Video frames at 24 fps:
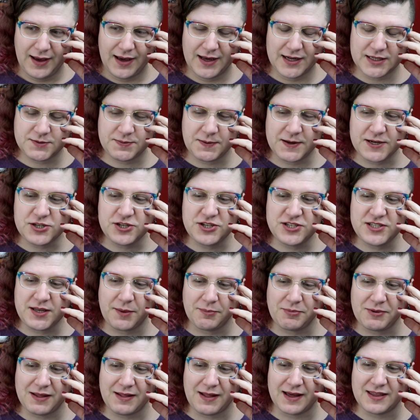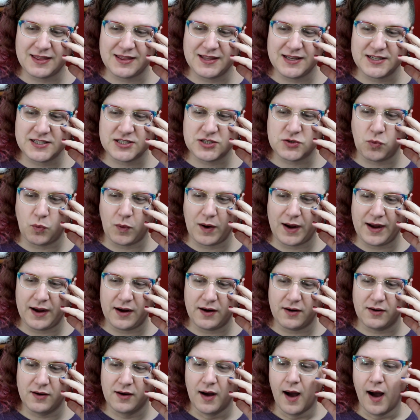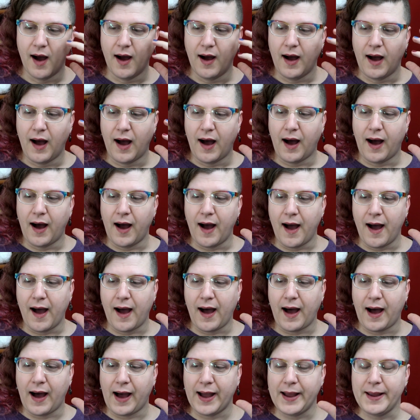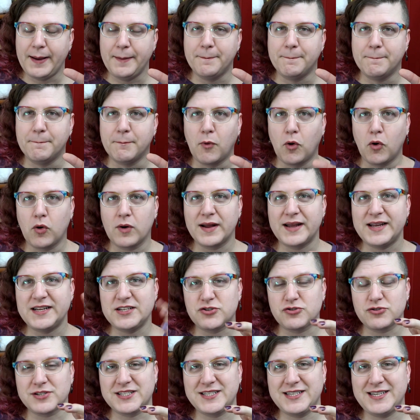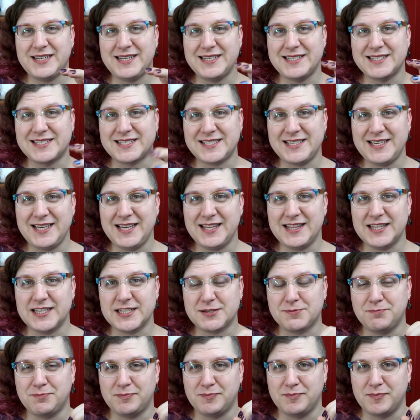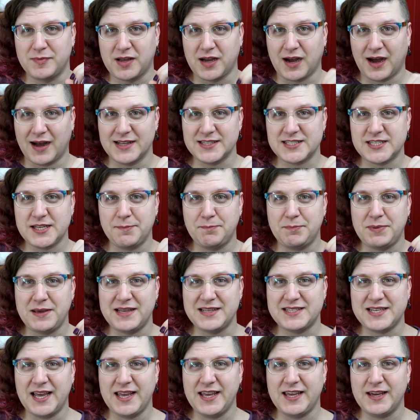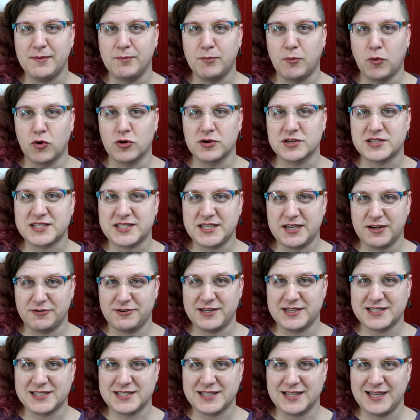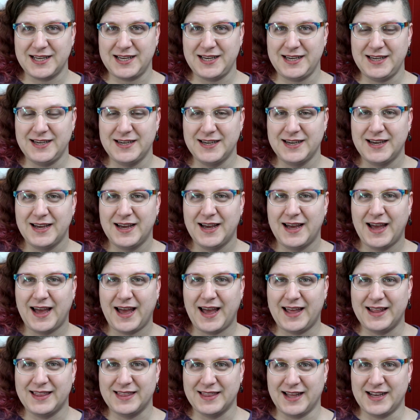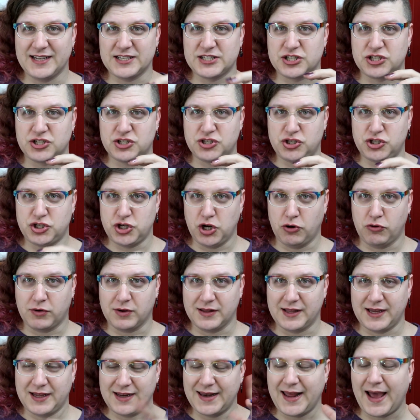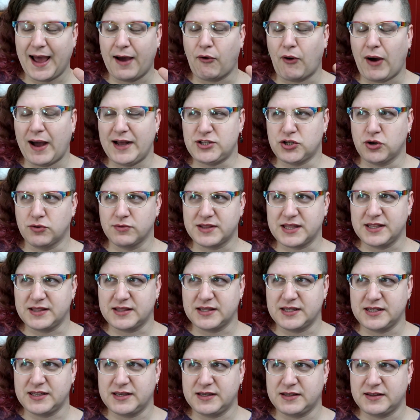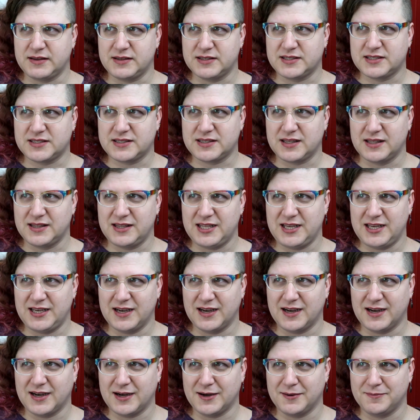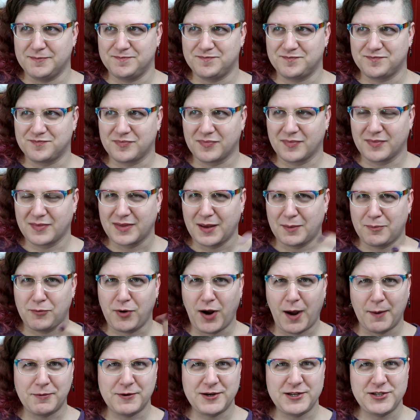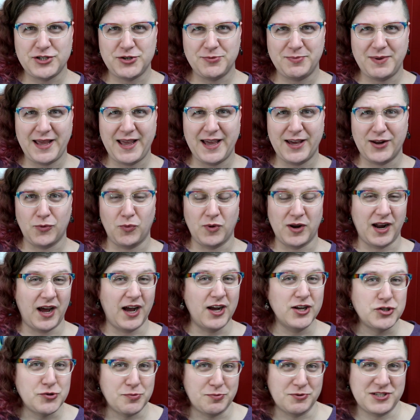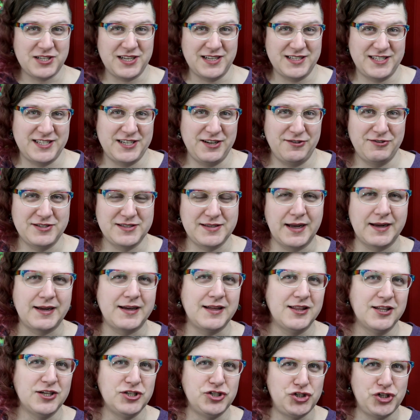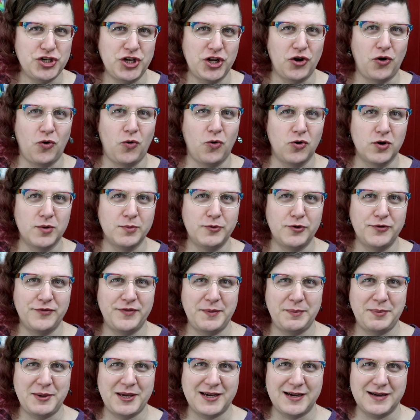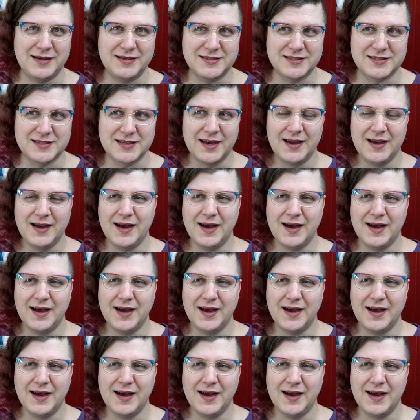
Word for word: And especially something like this where I am more interested in seeing this concept being taken more seriously and less jokily. Now, I don't think the the um, property should be handled one hundred percent serious, like a legit horror movie, because,